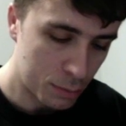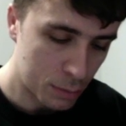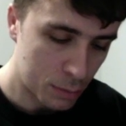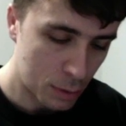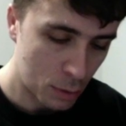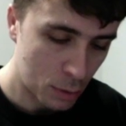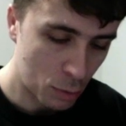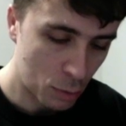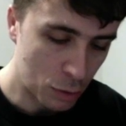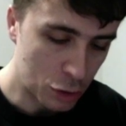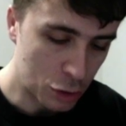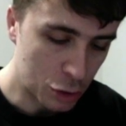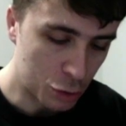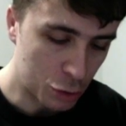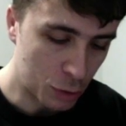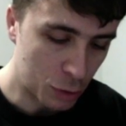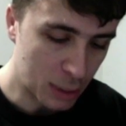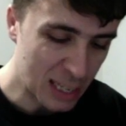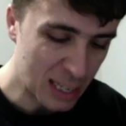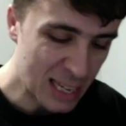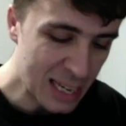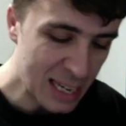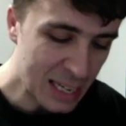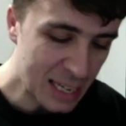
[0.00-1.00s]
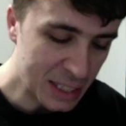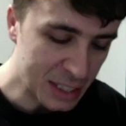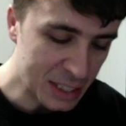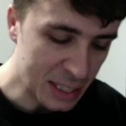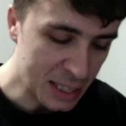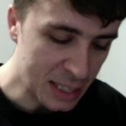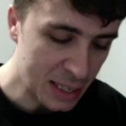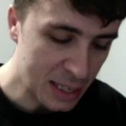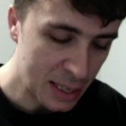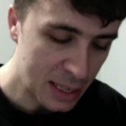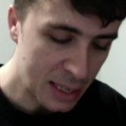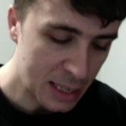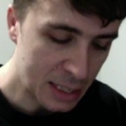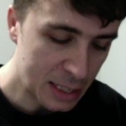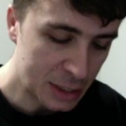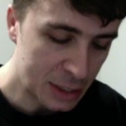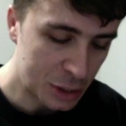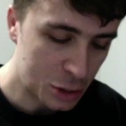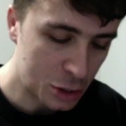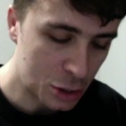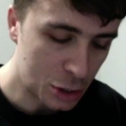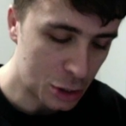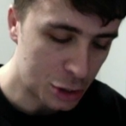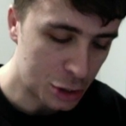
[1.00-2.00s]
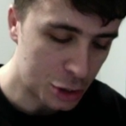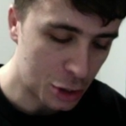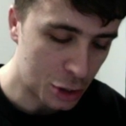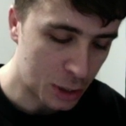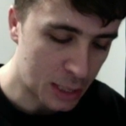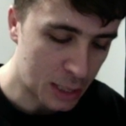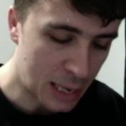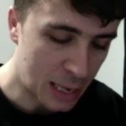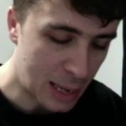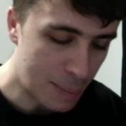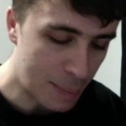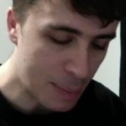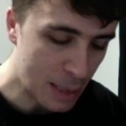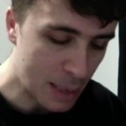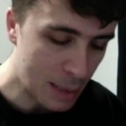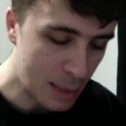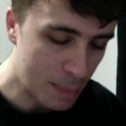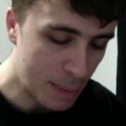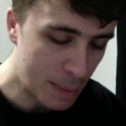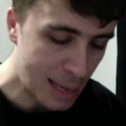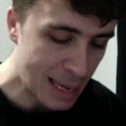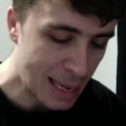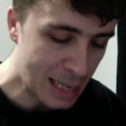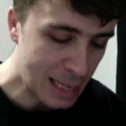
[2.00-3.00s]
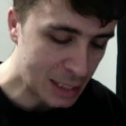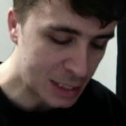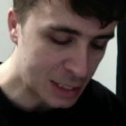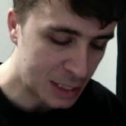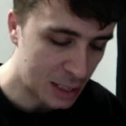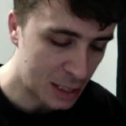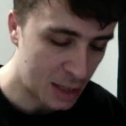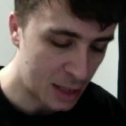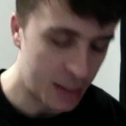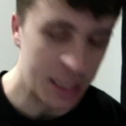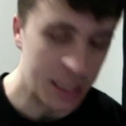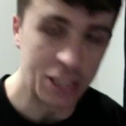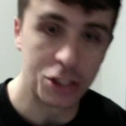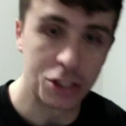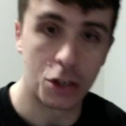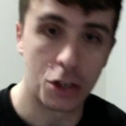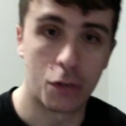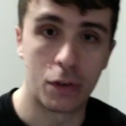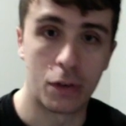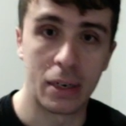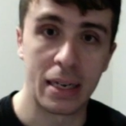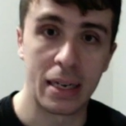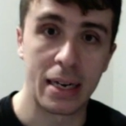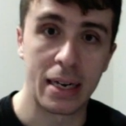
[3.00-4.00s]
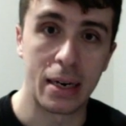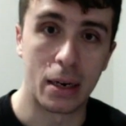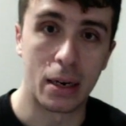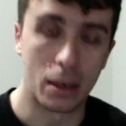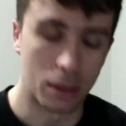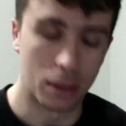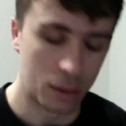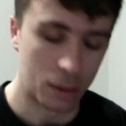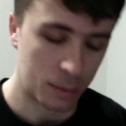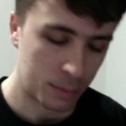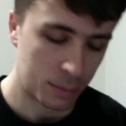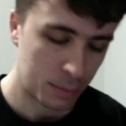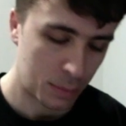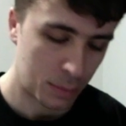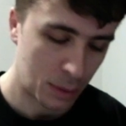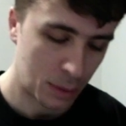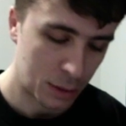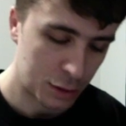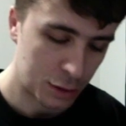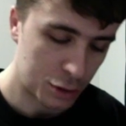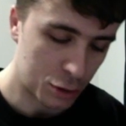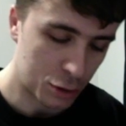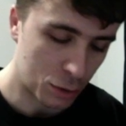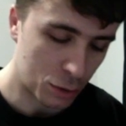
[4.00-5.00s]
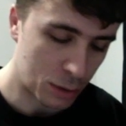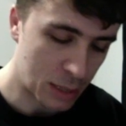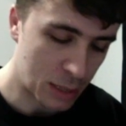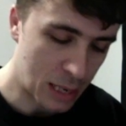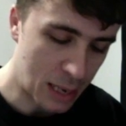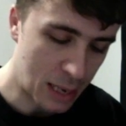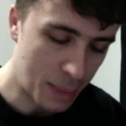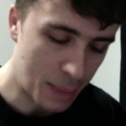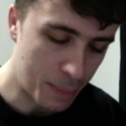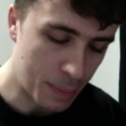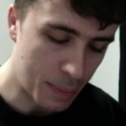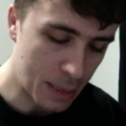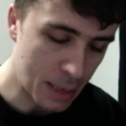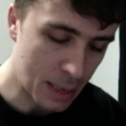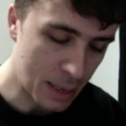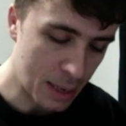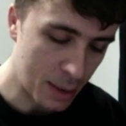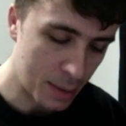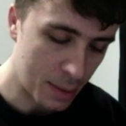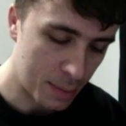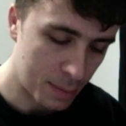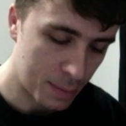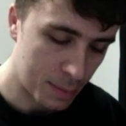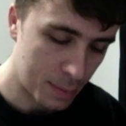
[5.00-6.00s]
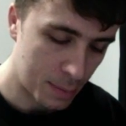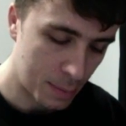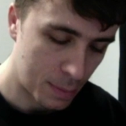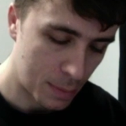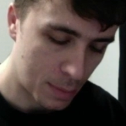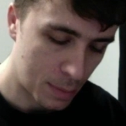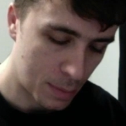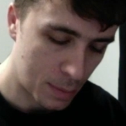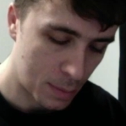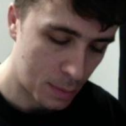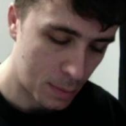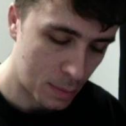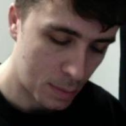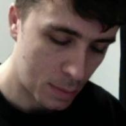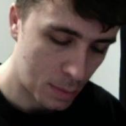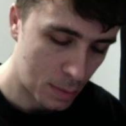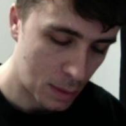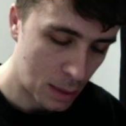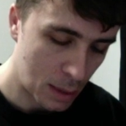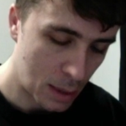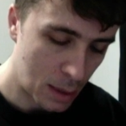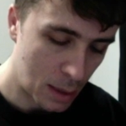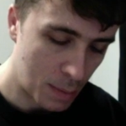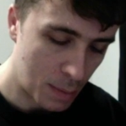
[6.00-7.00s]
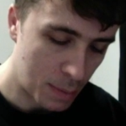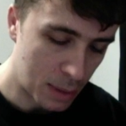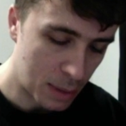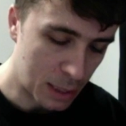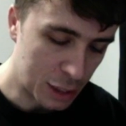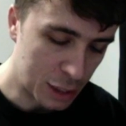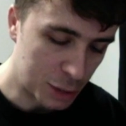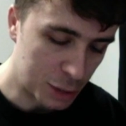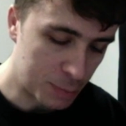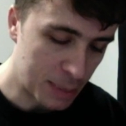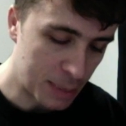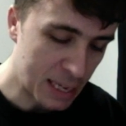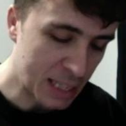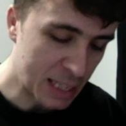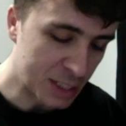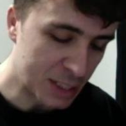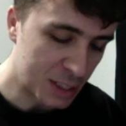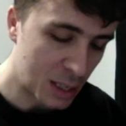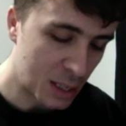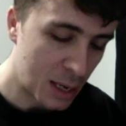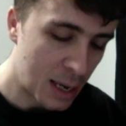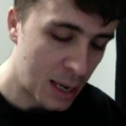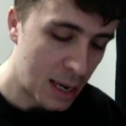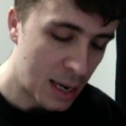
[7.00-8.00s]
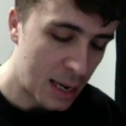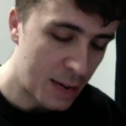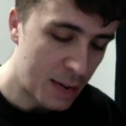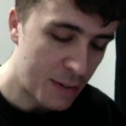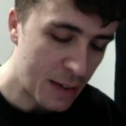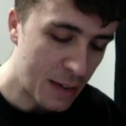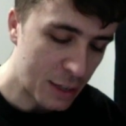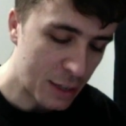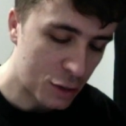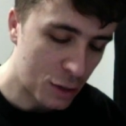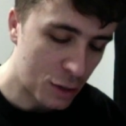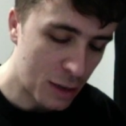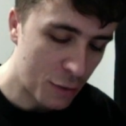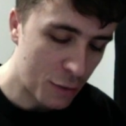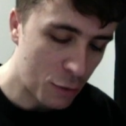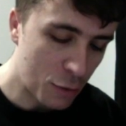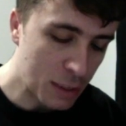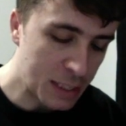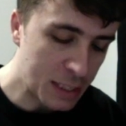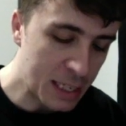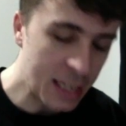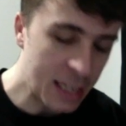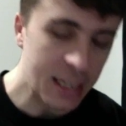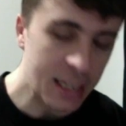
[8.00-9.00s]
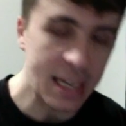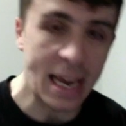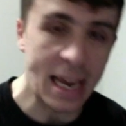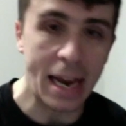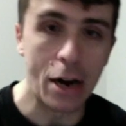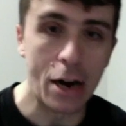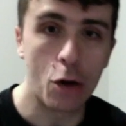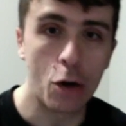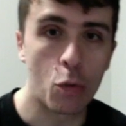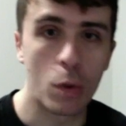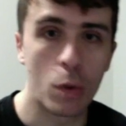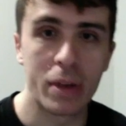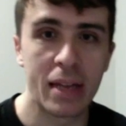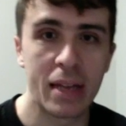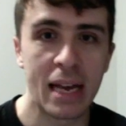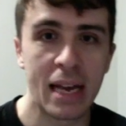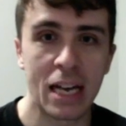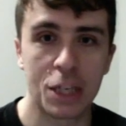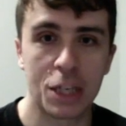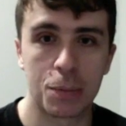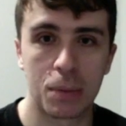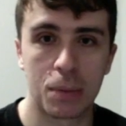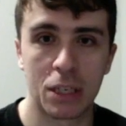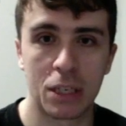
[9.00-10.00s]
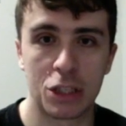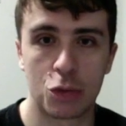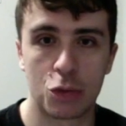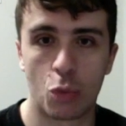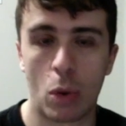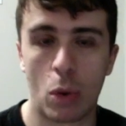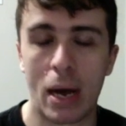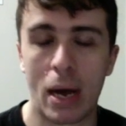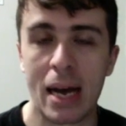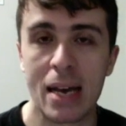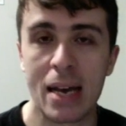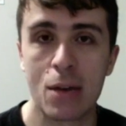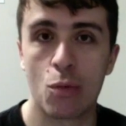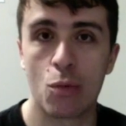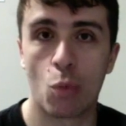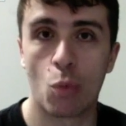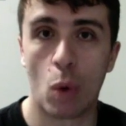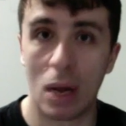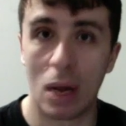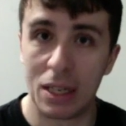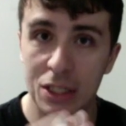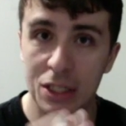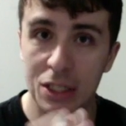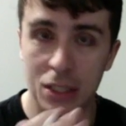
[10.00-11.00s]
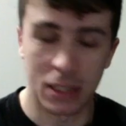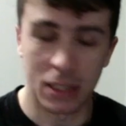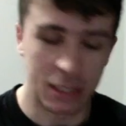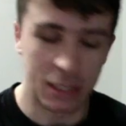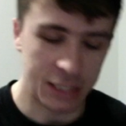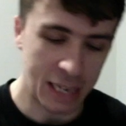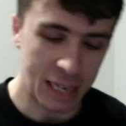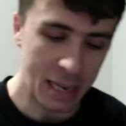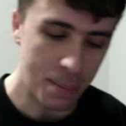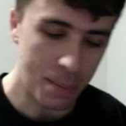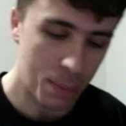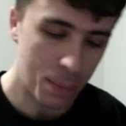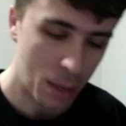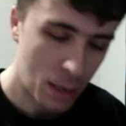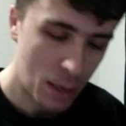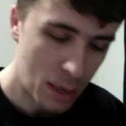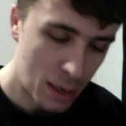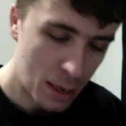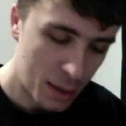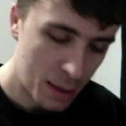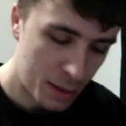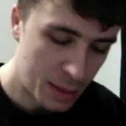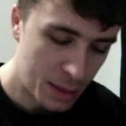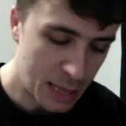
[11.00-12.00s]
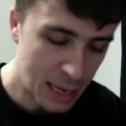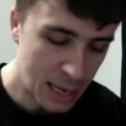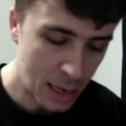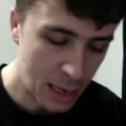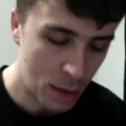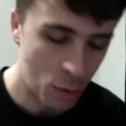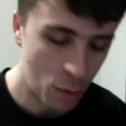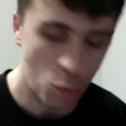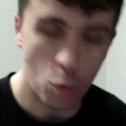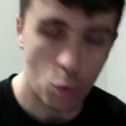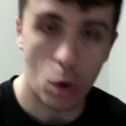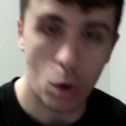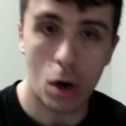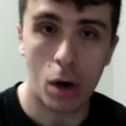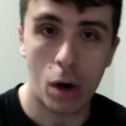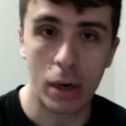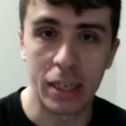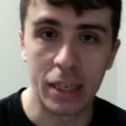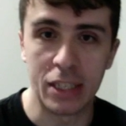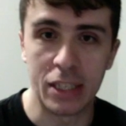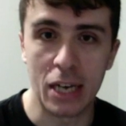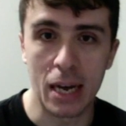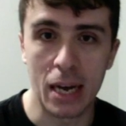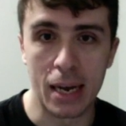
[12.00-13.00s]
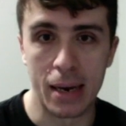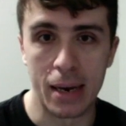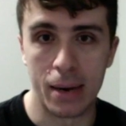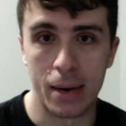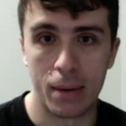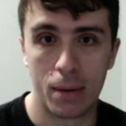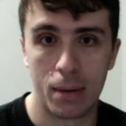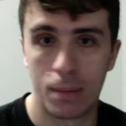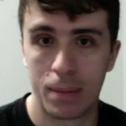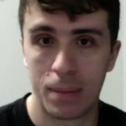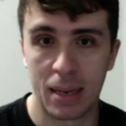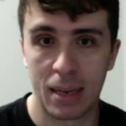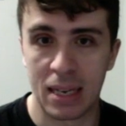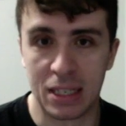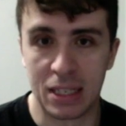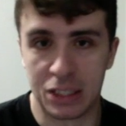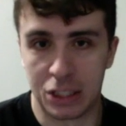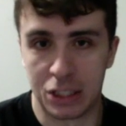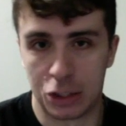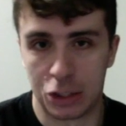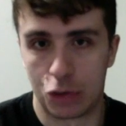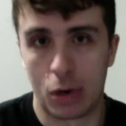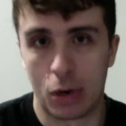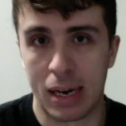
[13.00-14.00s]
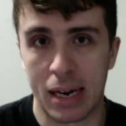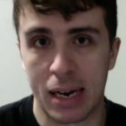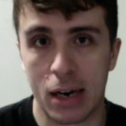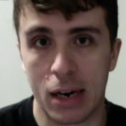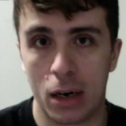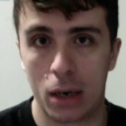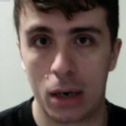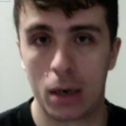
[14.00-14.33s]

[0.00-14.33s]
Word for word: which is really easy, is just to copy and paste this over to here. So copy plus paste. And in fact, if we didn't care where the x plus y was on the tape, then we're already done, because it's right here.